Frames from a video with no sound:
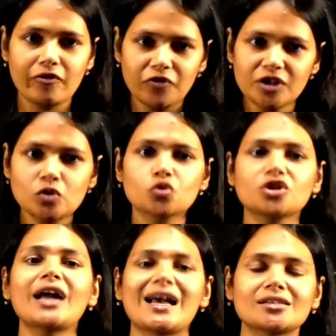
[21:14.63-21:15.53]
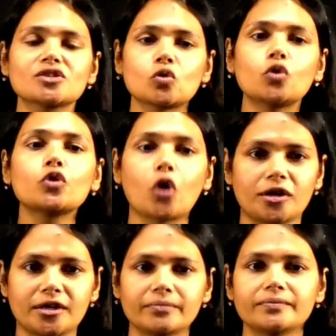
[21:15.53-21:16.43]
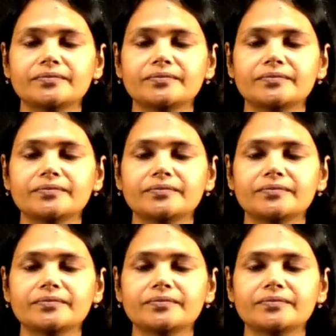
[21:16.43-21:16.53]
Every suture has its own knot.